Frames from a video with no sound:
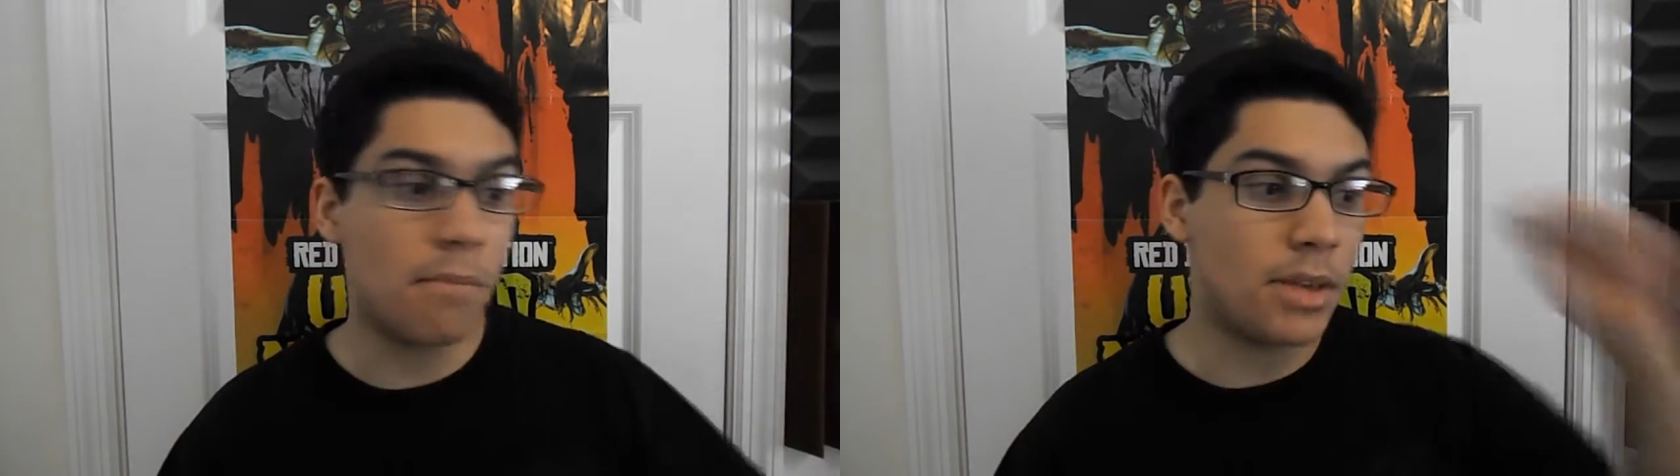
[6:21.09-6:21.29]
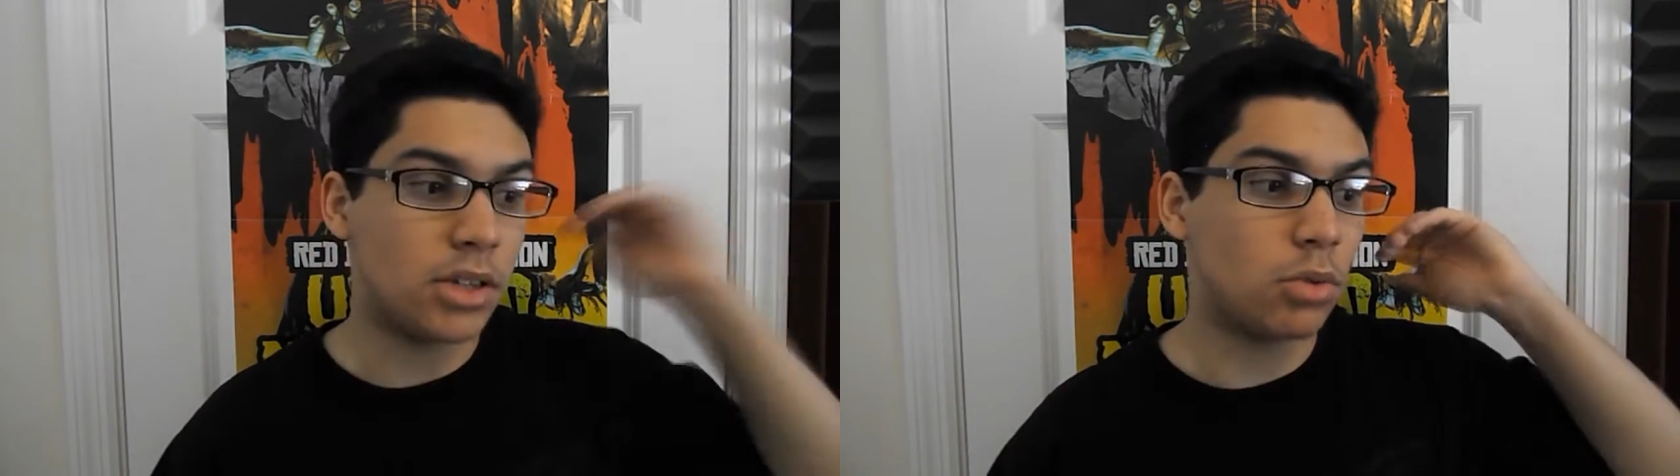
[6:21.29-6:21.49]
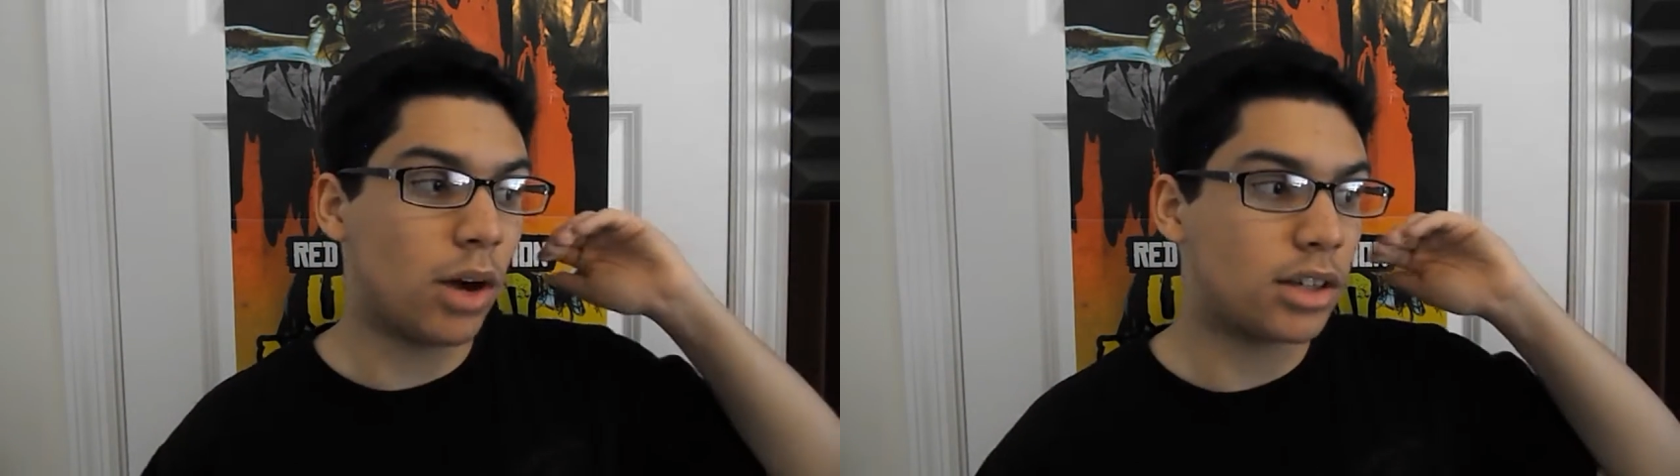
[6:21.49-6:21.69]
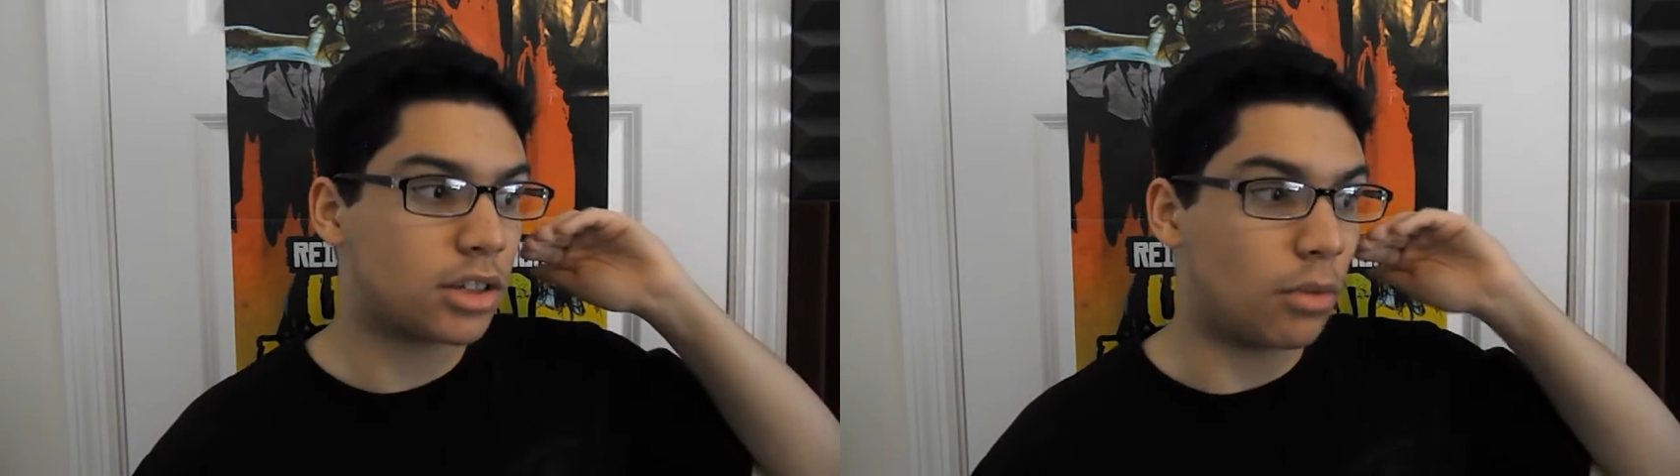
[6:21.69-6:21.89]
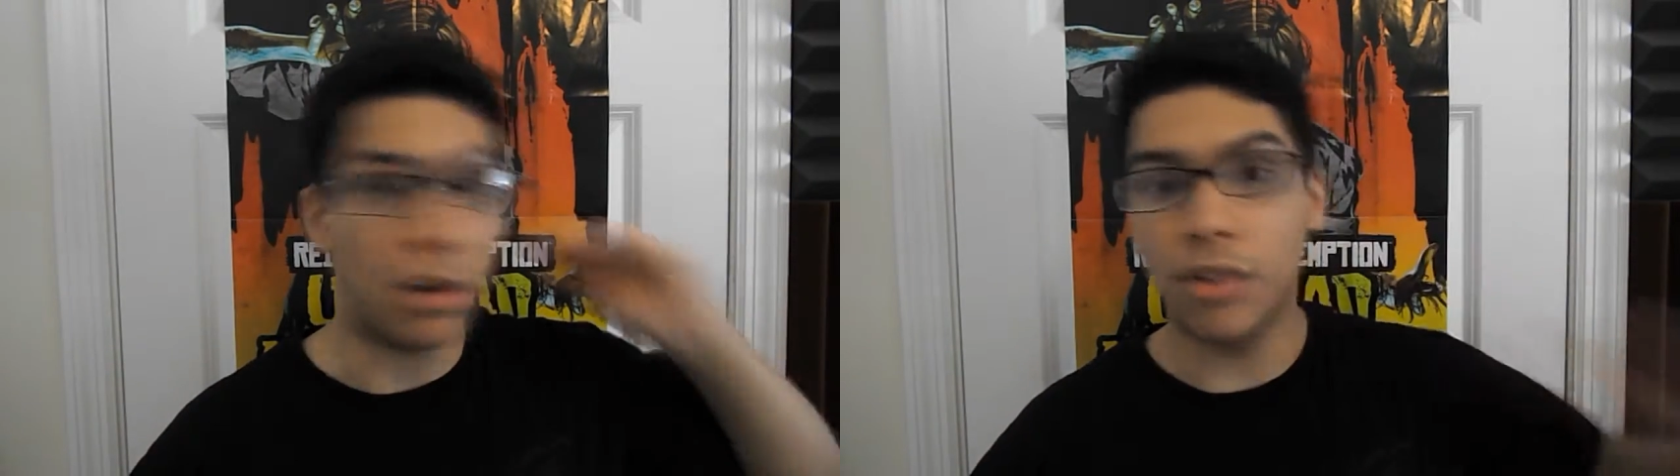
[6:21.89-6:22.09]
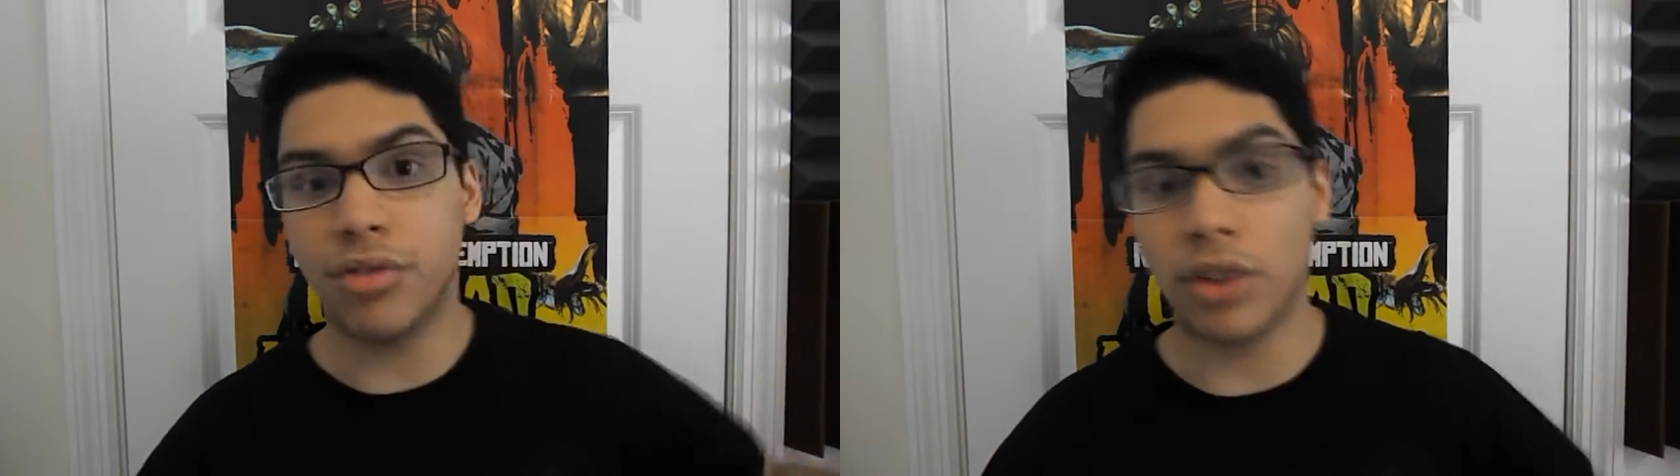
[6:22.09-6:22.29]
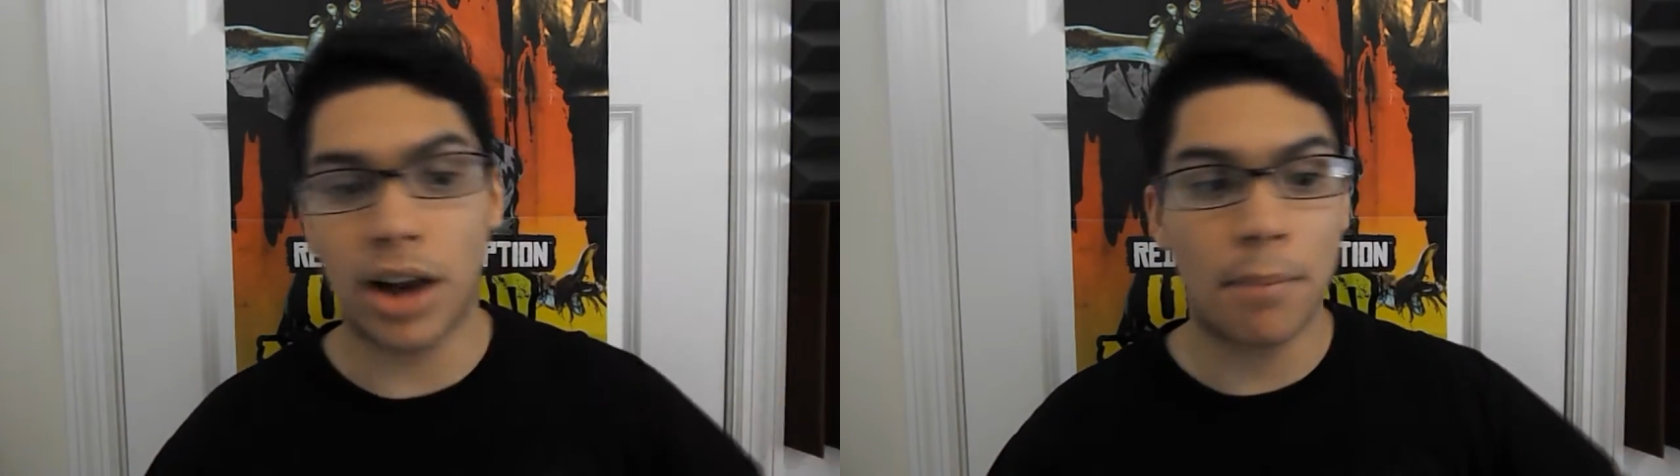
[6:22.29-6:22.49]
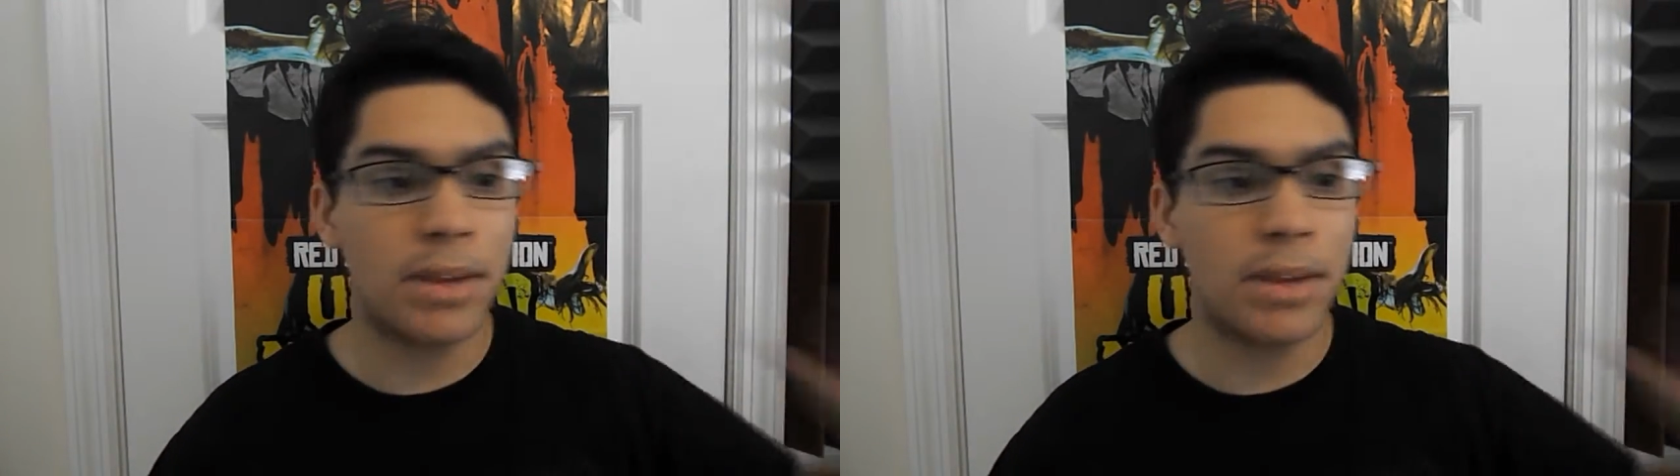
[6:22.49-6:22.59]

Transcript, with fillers: I binge watched Wilfred.